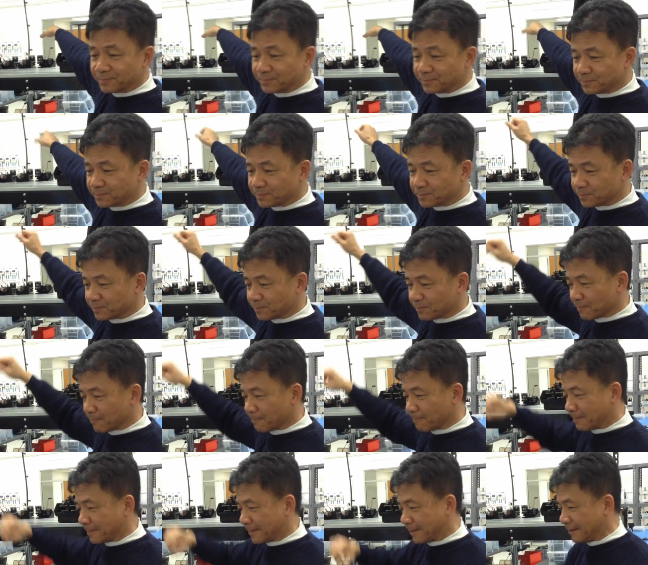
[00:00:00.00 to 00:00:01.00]

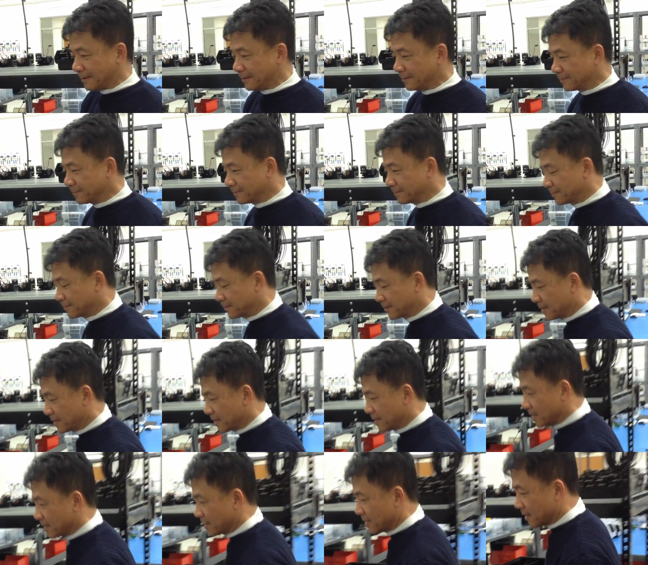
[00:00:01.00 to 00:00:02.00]

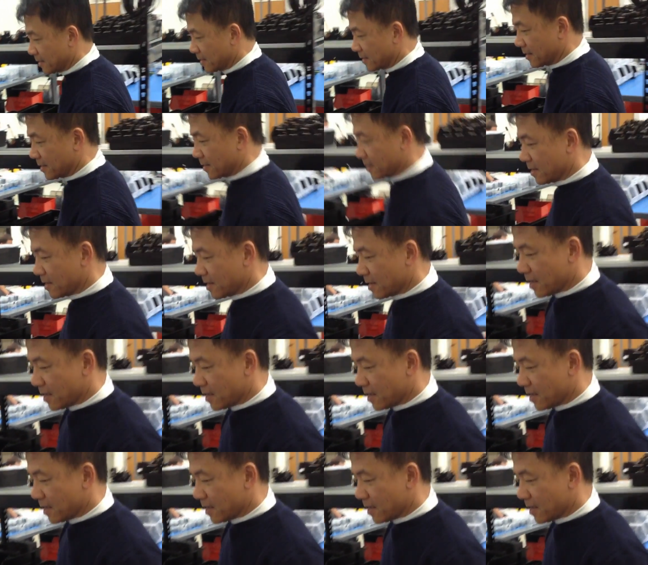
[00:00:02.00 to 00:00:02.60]
Nobody speaks.